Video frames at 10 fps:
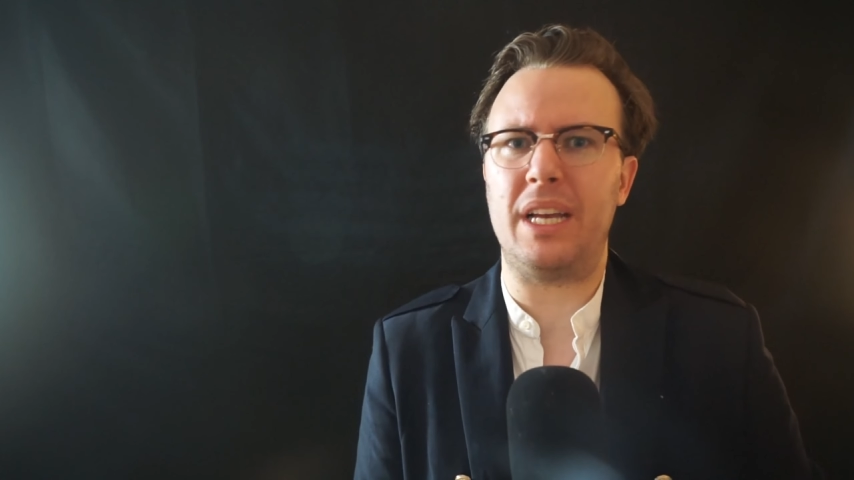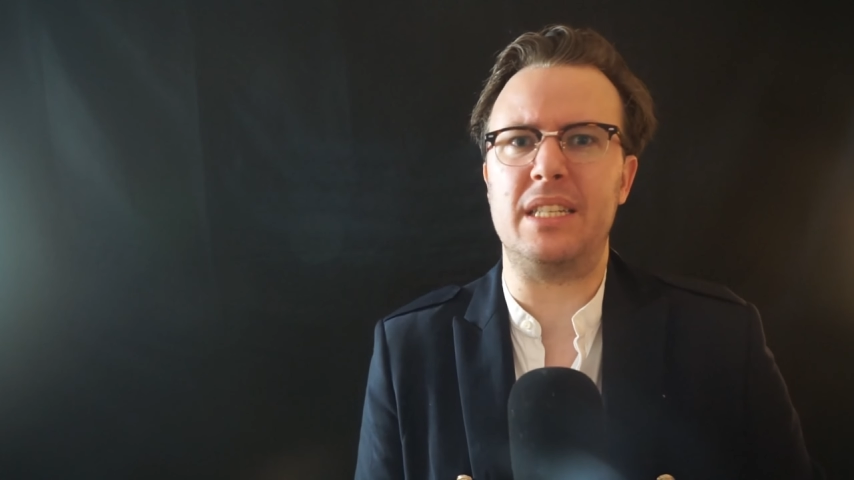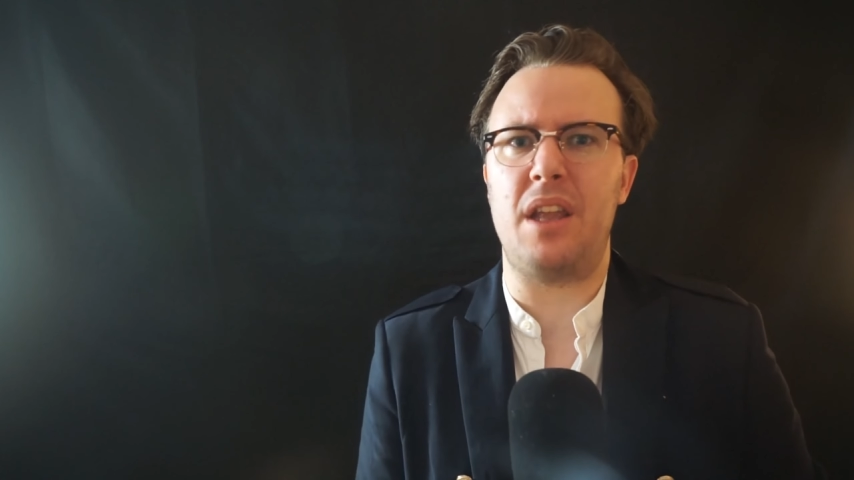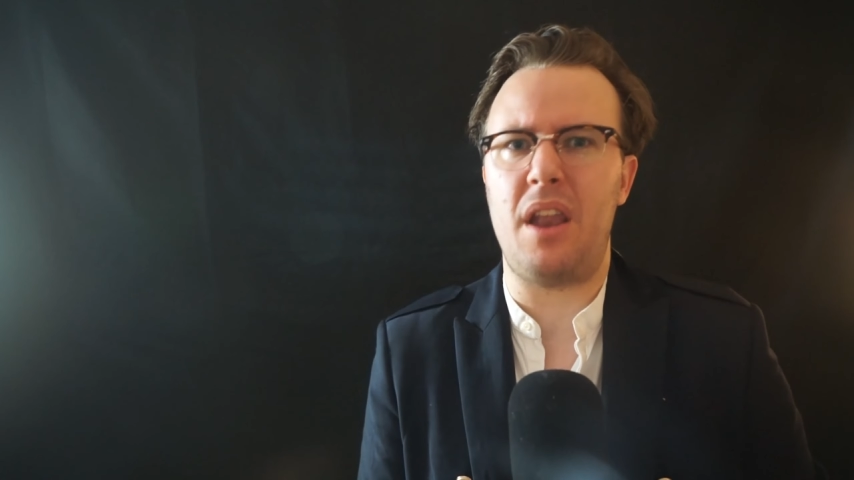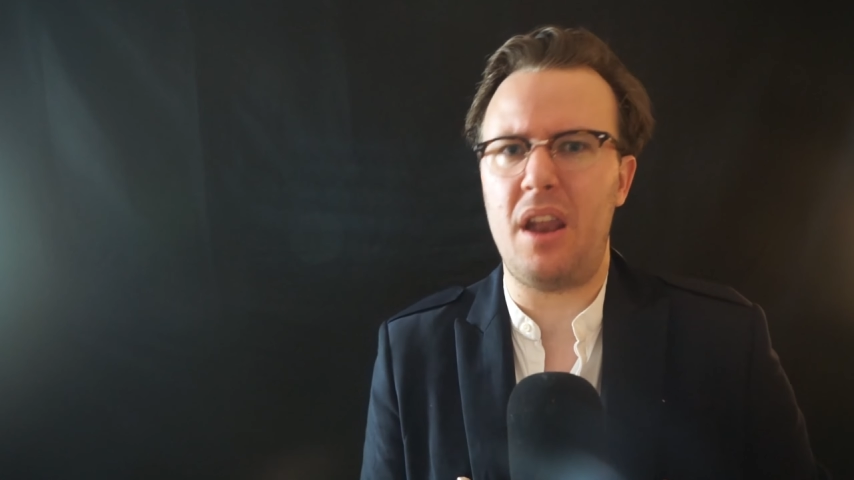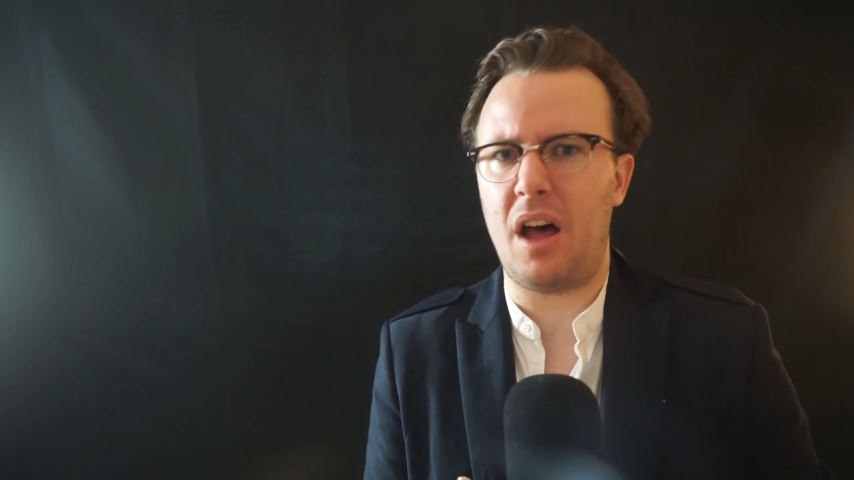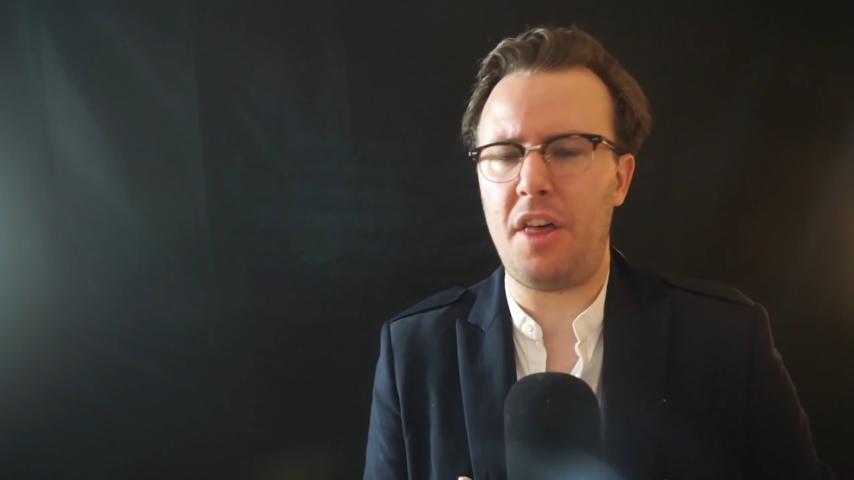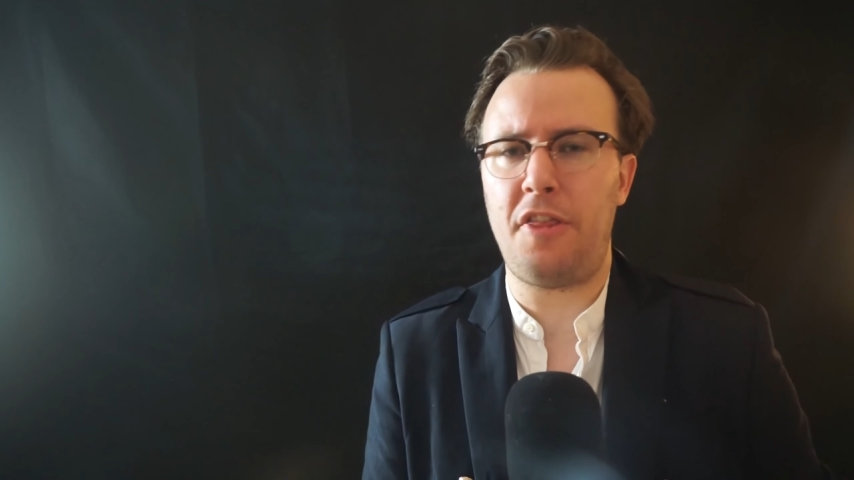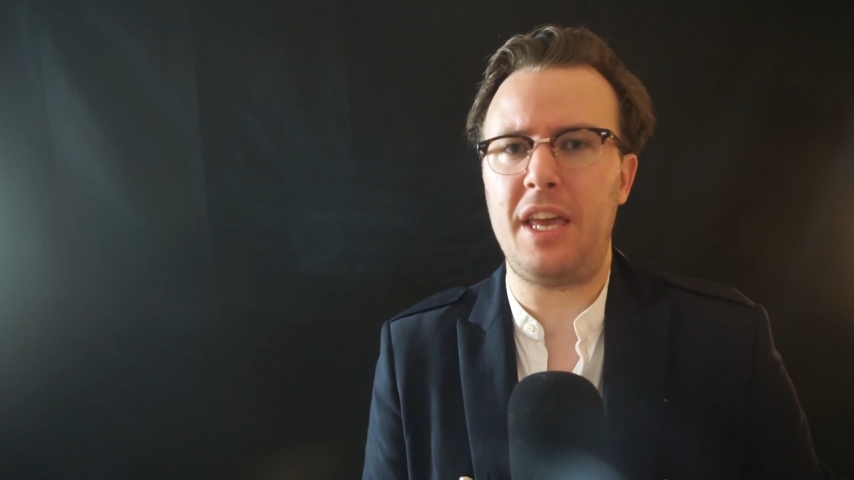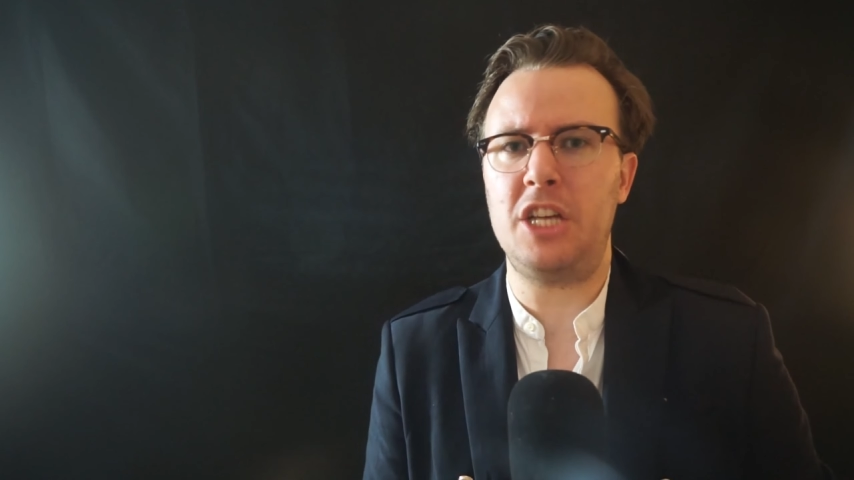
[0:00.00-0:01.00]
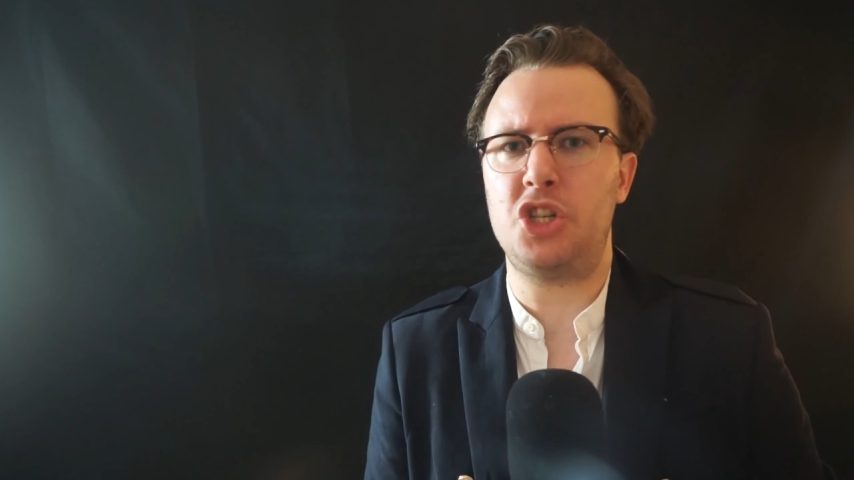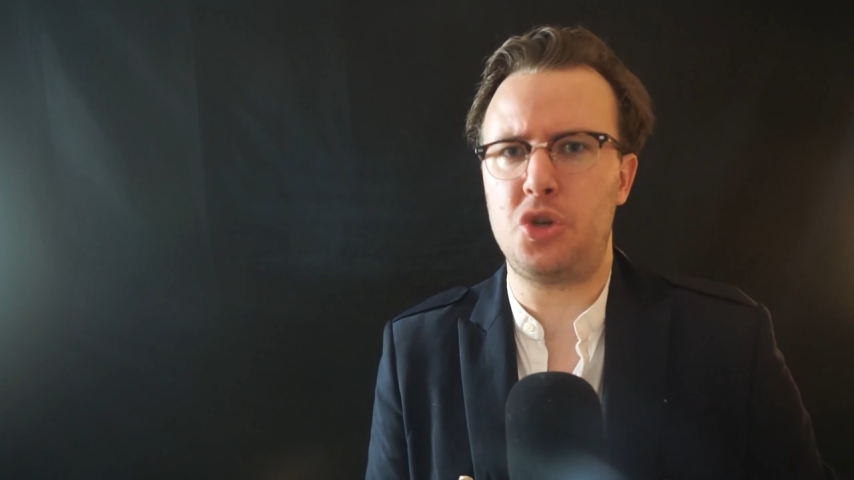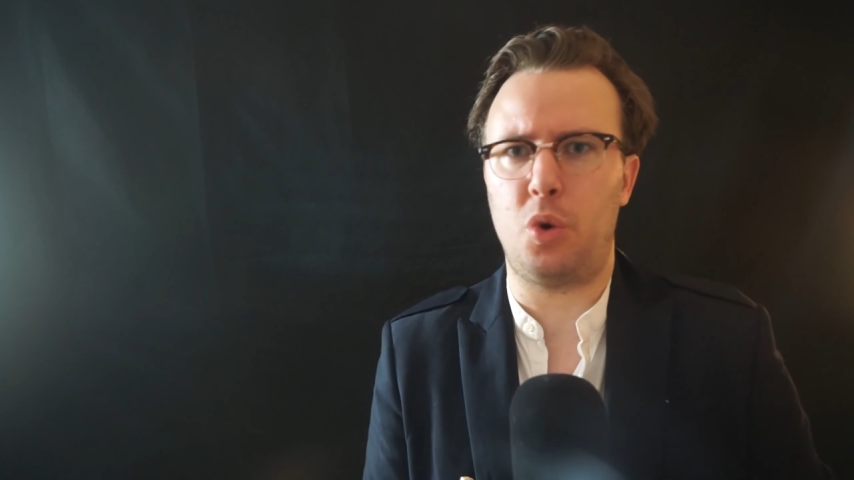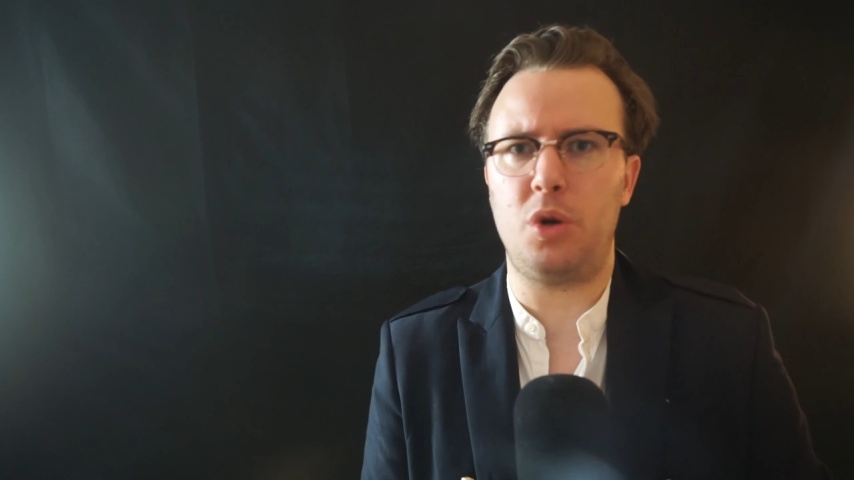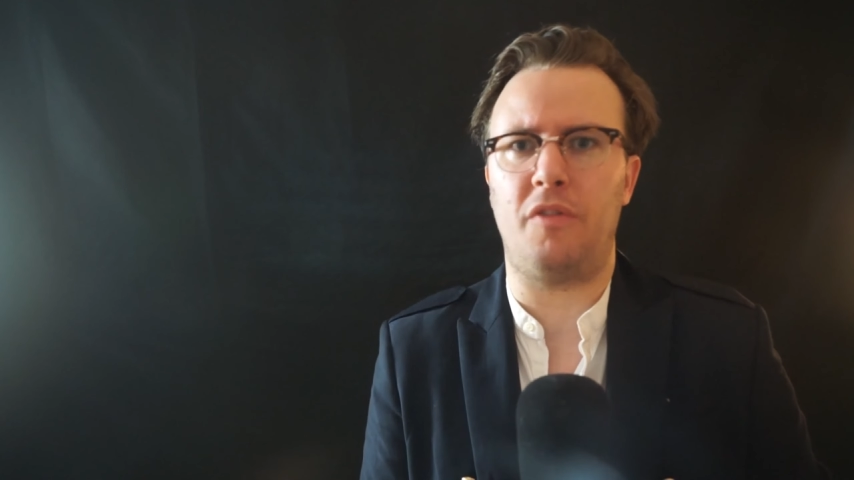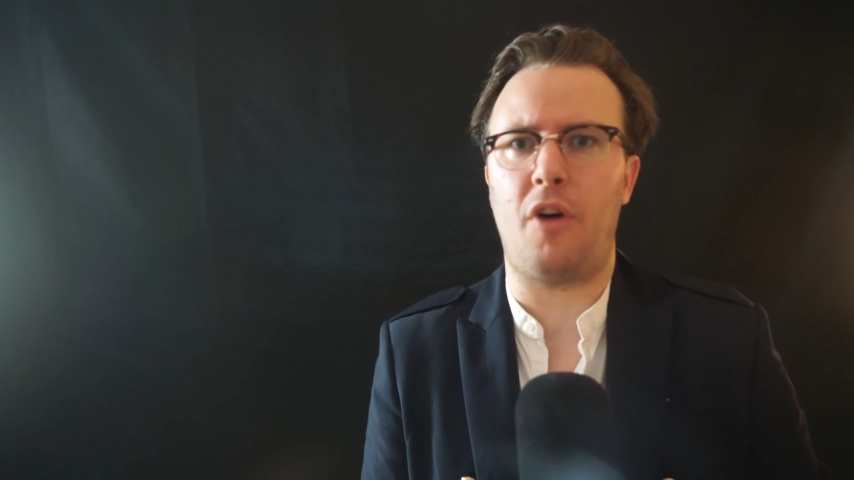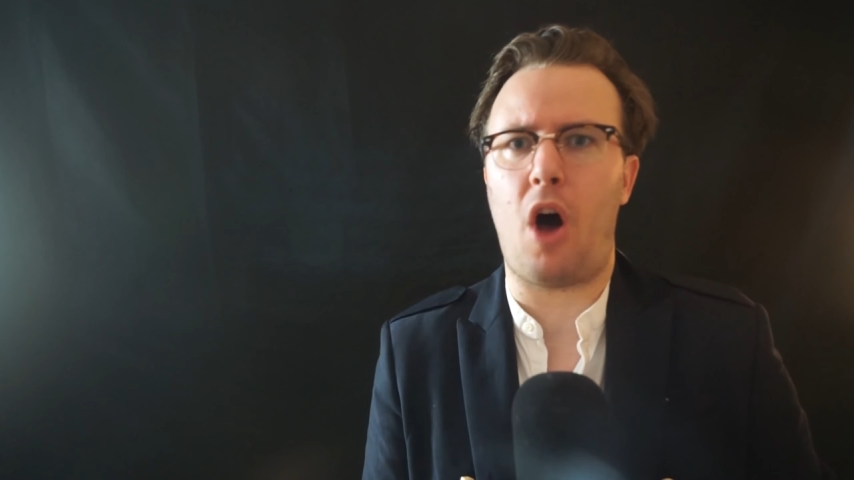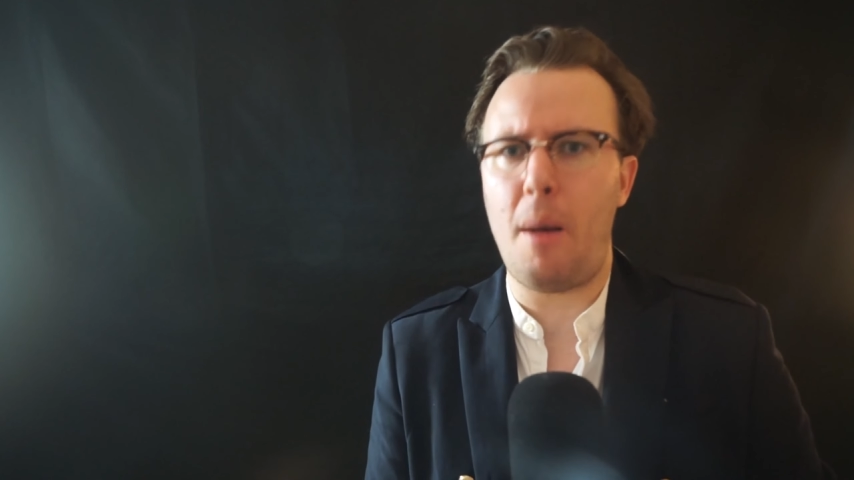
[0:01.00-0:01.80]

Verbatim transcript: is nothing short of